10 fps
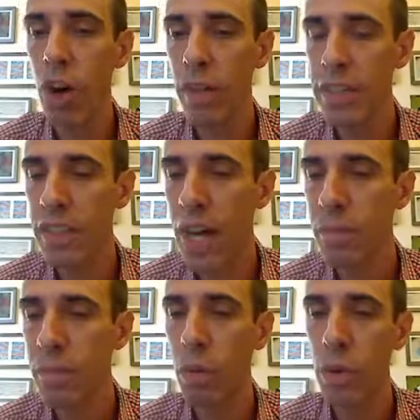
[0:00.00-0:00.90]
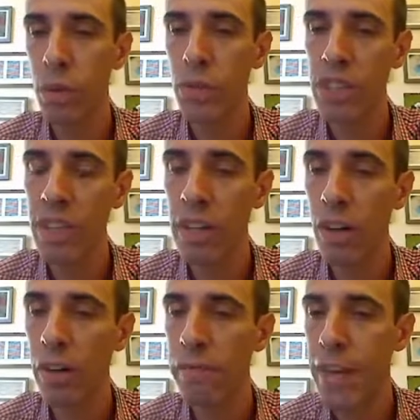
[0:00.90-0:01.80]
oftentimes what we will see
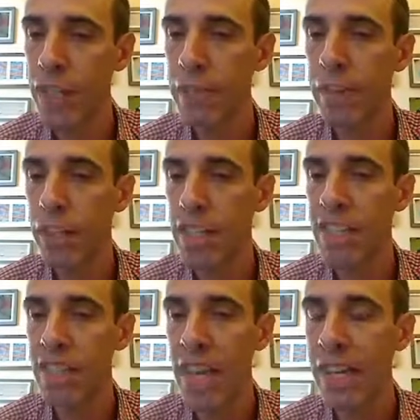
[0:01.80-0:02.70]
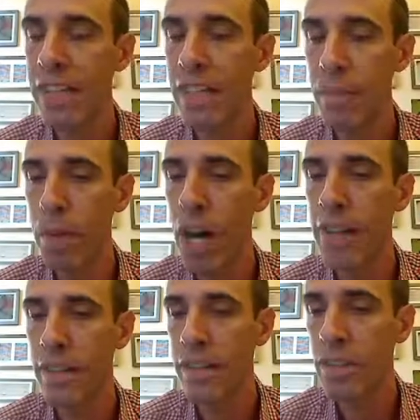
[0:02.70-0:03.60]
are very sandy
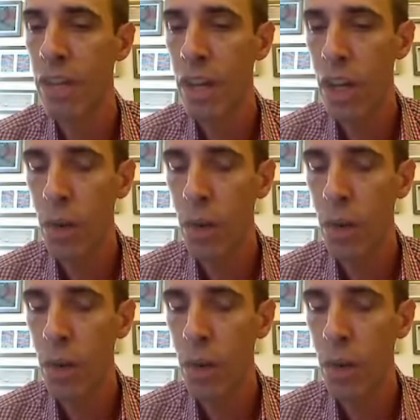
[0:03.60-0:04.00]
deposits,